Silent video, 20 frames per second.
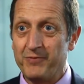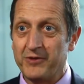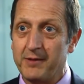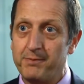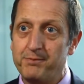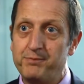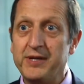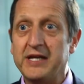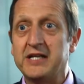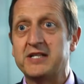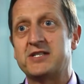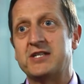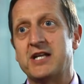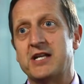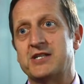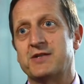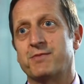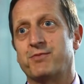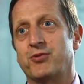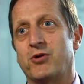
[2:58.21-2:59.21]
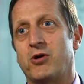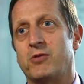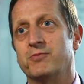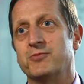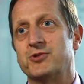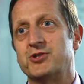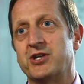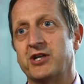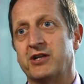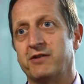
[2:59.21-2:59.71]
The biggest sets of
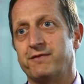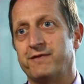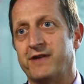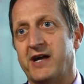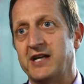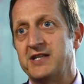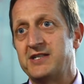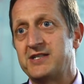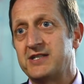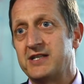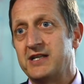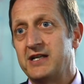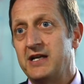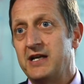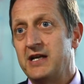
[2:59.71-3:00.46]
problems you're going to face